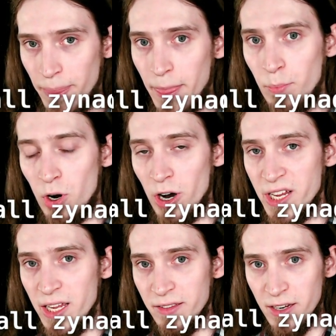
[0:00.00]
part
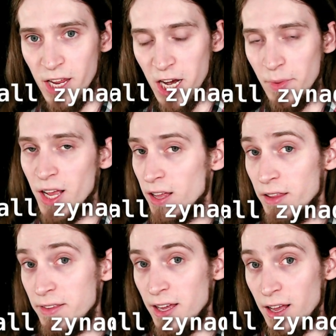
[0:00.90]
in the name.
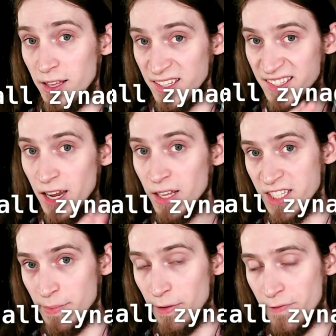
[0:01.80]
The
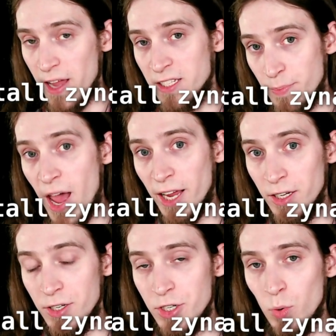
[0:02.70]
Zyn.subfx
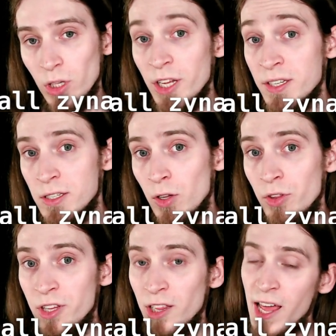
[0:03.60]
package will install
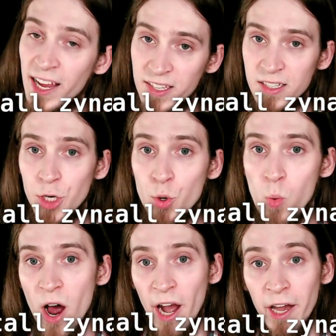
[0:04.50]
the legacy
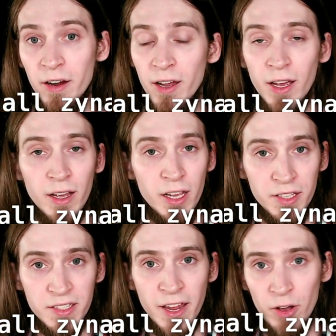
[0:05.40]
UI
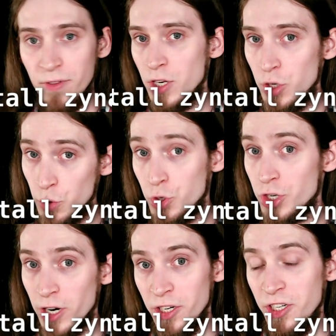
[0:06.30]
instead of the new
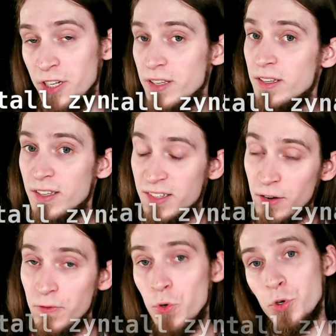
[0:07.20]
shiny
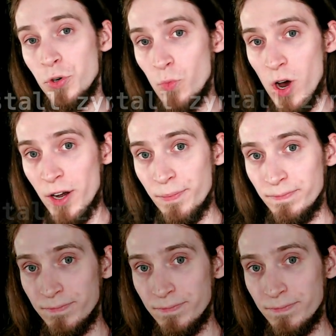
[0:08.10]
Zyn-Fusion one.